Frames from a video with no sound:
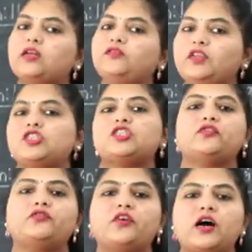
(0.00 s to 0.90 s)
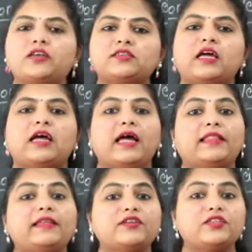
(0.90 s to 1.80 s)
It finishes fast
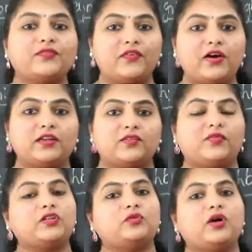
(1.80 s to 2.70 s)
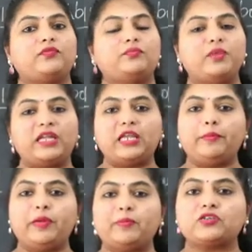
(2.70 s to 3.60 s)
and there is fun. When you have
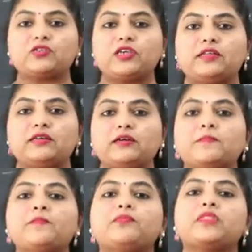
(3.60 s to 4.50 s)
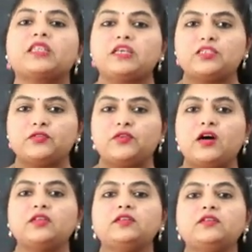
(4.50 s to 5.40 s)
many people together, there's
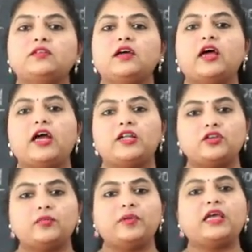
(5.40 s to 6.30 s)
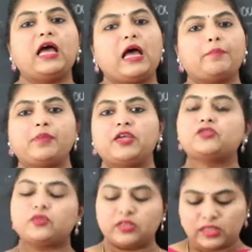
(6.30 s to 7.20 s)
fun and you'll be happy
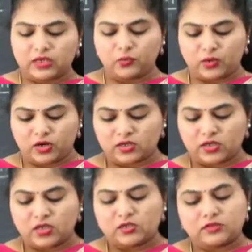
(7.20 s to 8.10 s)
in doing that work.